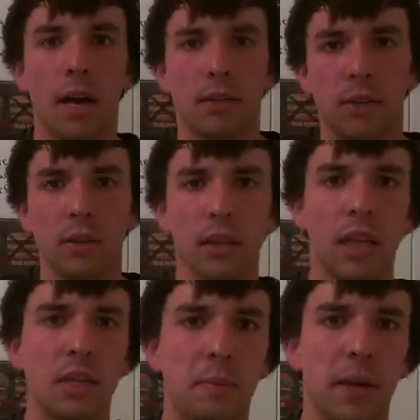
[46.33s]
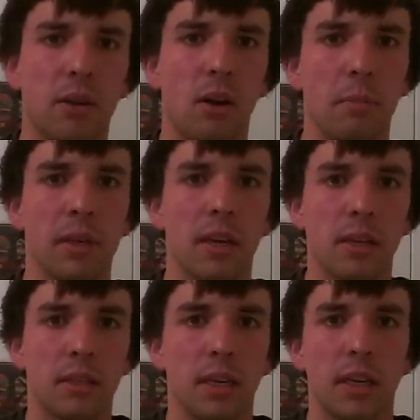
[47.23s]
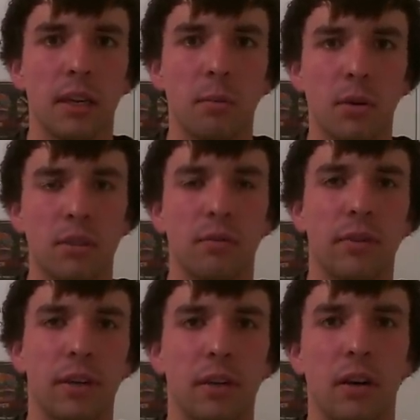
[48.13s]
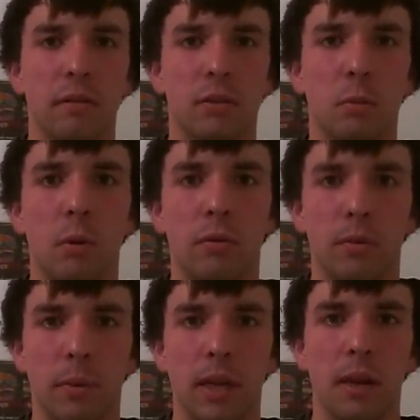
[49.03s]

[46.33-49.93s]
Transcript: I turned the lights back on because it wasn't very comfortable for me.